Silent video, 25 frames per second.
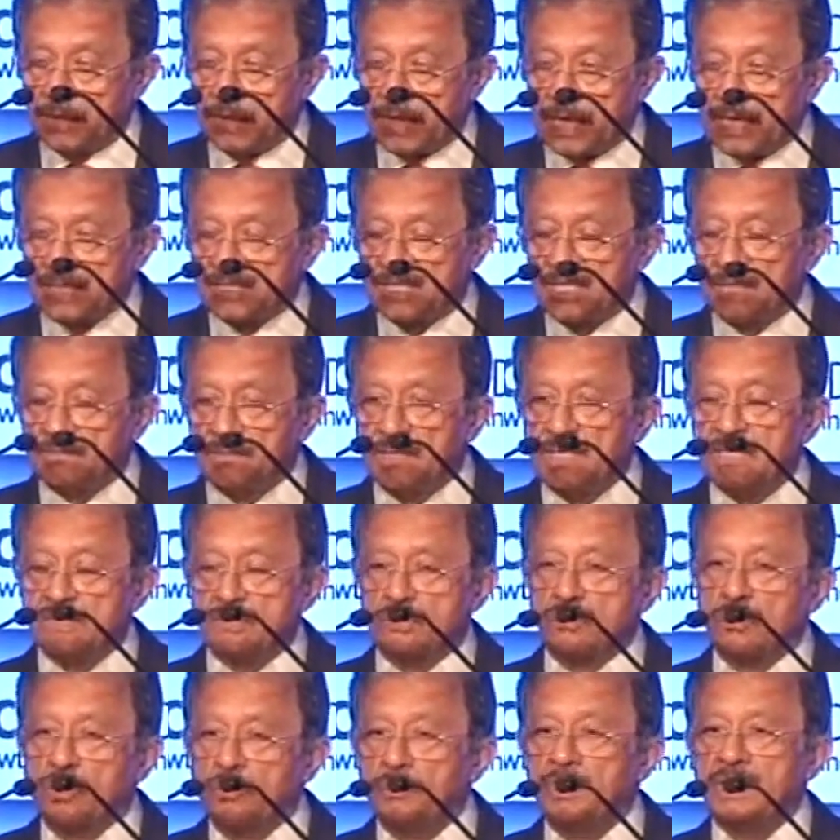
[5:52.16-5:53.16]

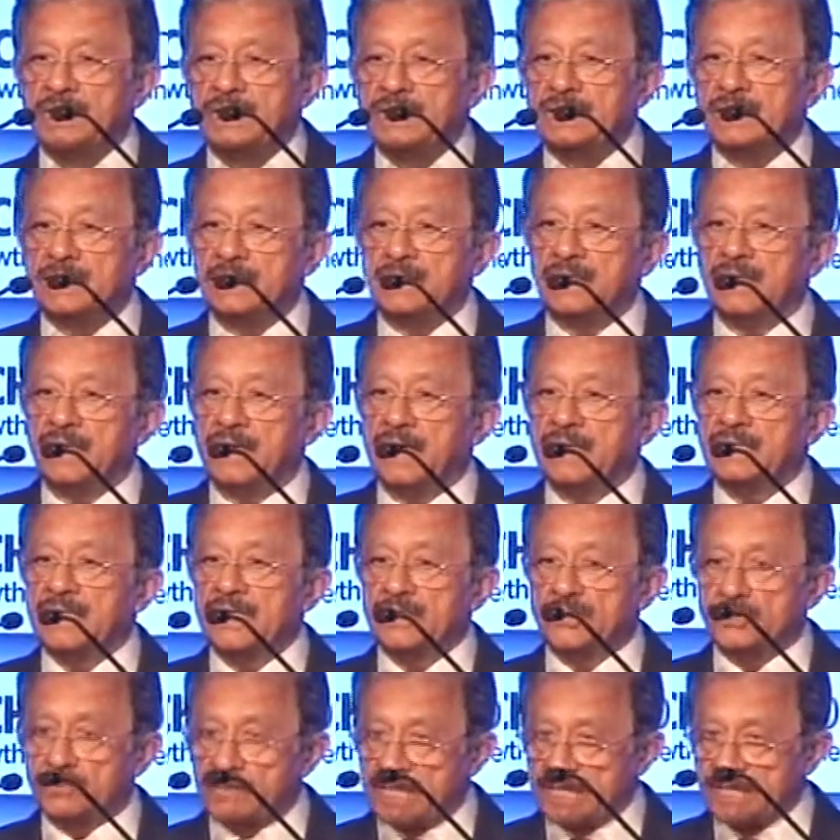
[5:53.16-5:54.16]
SMEs globally and
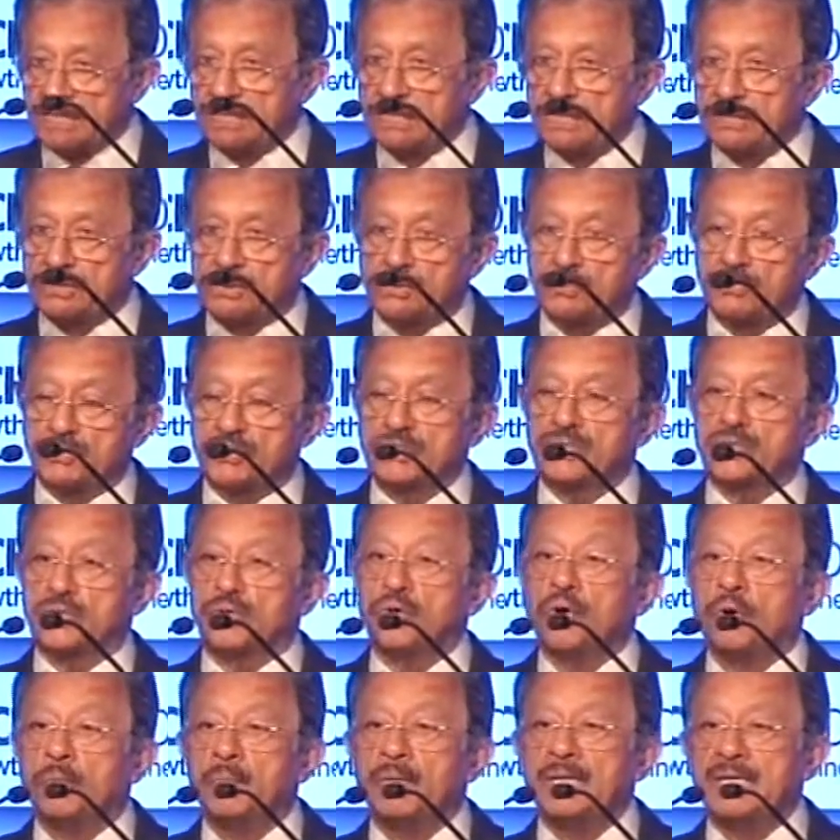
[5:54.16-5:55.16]
education institutions
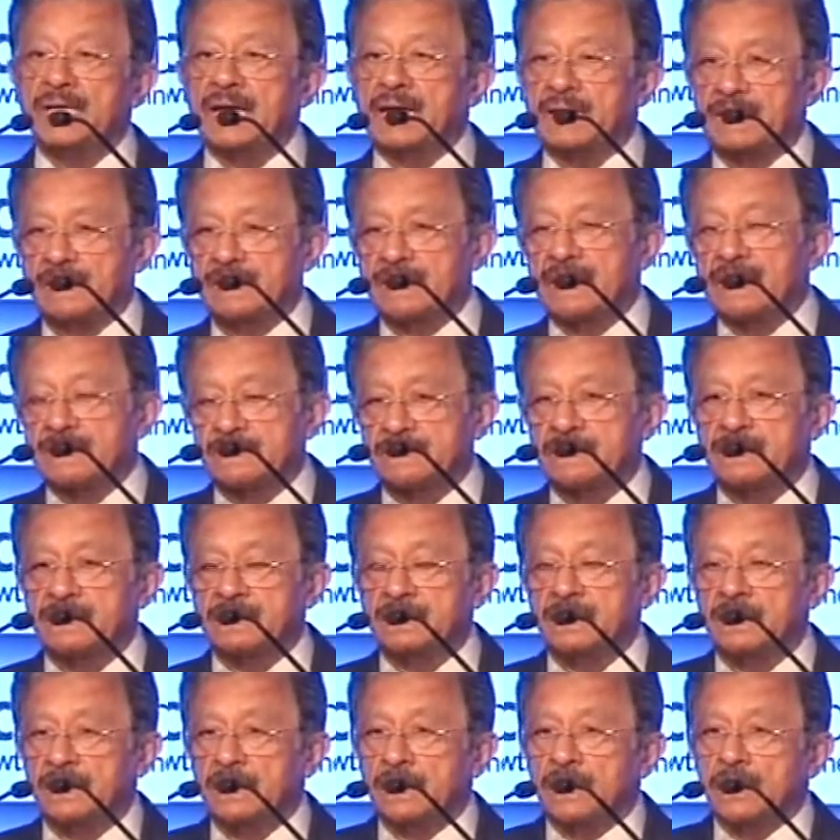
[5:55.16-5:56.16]
globally are
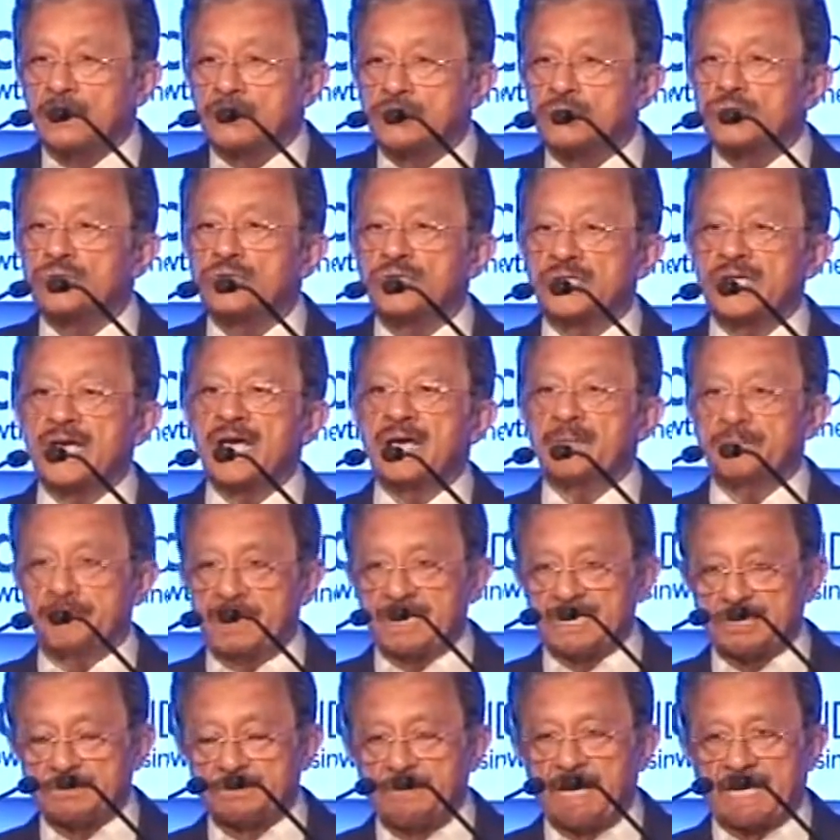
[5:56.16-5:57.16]
connected to share
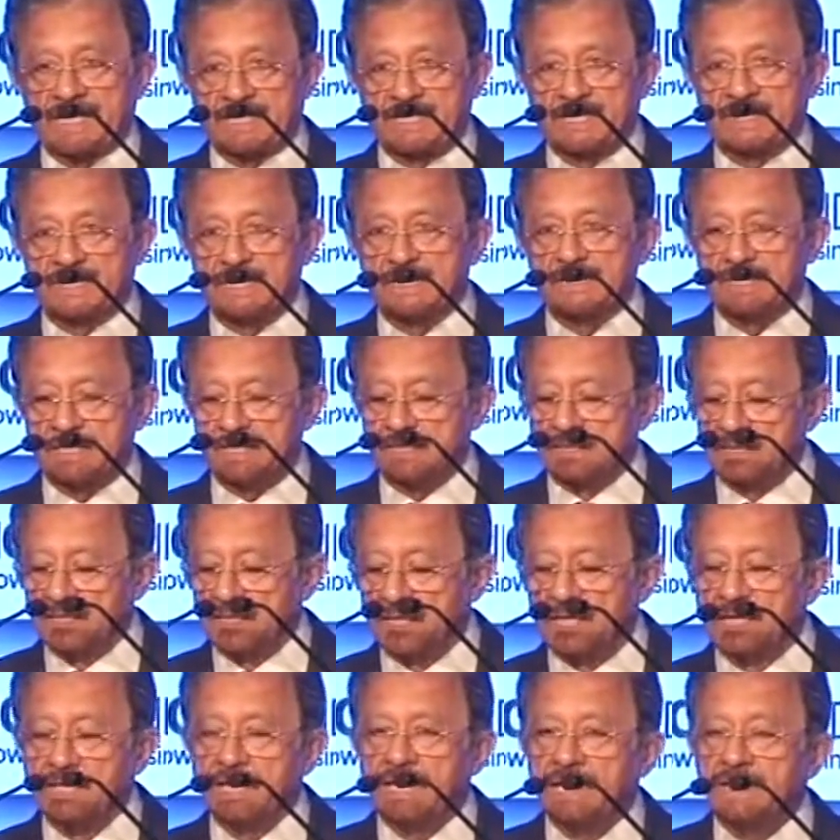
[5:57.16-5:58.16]
best practices in
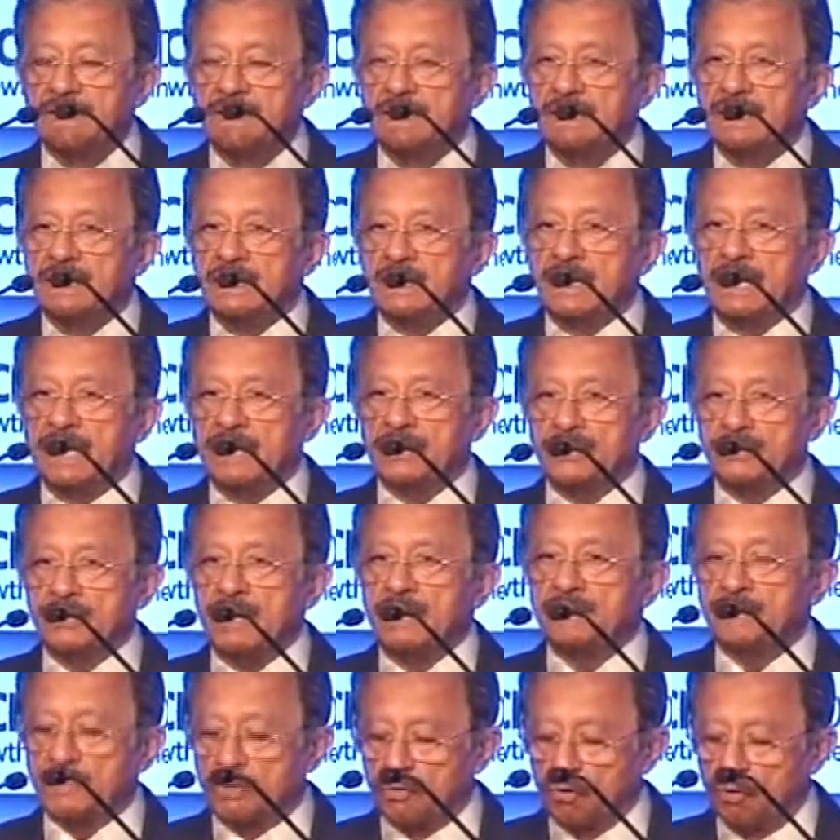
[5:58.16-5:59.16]
learning and to
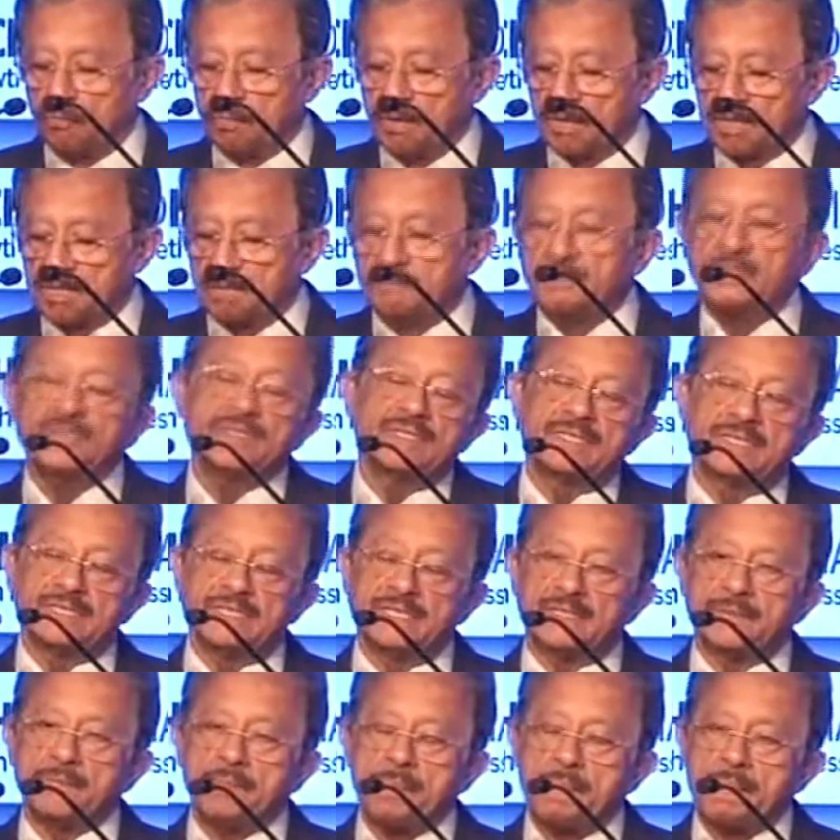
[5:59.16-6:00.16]
have a global community.